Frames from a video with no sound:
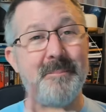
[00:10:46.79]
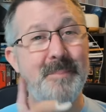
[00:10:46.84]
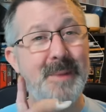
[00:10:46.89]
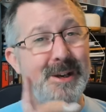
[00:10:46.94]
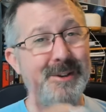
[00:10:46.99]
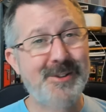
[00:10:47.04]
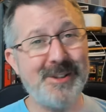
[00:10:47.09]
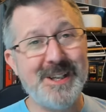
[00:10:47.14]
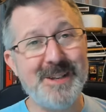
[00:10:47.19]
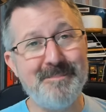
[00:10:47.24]

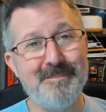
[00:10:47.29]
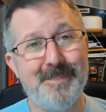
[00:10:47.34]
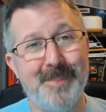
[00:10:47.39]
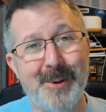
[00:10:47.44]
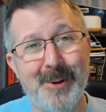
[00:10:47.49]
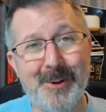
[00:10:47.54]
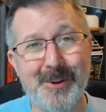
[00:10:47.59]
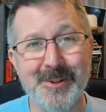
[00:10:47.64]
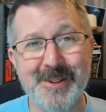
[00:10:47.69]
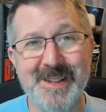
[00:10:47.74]
most
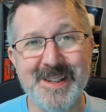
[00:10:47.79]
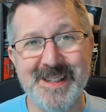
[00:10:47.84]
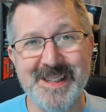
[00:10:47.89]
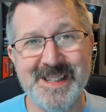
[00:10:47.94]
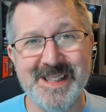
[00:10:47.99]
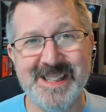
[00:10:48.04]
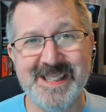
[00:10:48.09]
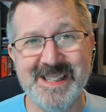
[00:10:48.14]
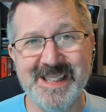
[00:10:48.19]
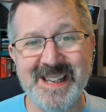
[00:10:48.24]

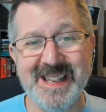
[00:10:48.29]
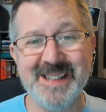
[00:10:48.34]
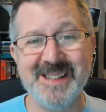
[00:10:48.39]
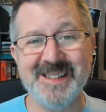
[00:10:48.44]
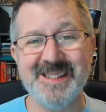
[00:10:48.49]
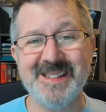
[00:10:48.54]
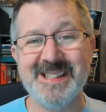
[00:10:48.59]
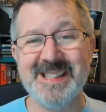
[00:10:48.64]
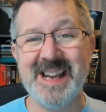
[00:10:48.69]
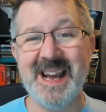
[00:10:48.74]
important
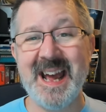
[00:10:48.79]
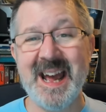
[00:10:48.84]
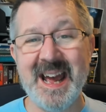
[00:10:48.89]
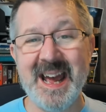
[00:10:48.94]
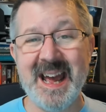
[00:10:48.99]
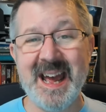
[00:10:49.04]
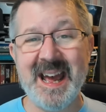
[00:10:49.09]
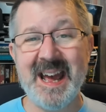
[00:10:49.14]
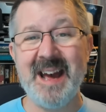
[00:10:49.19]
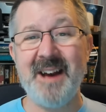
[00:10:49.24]
skill to
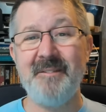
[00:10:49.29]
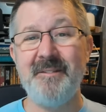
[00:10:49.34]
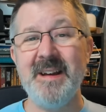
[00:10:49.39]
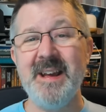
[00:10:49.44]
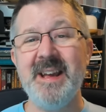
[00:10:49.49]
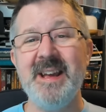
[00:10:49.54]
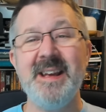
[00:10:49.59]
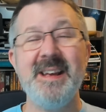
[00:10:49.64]
have